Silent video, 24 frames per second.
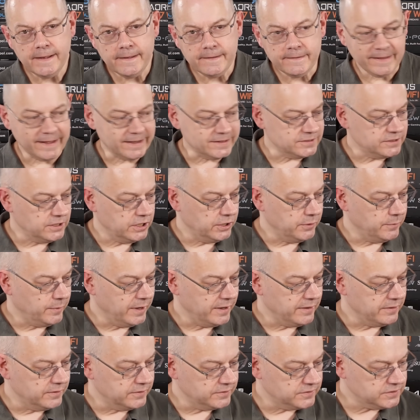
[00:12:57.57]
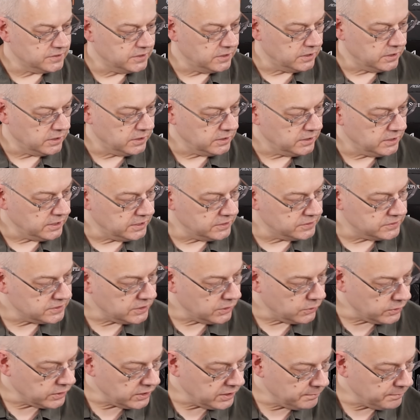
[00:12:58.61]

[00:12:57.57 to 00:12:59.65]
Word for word: That's the only way that Intel can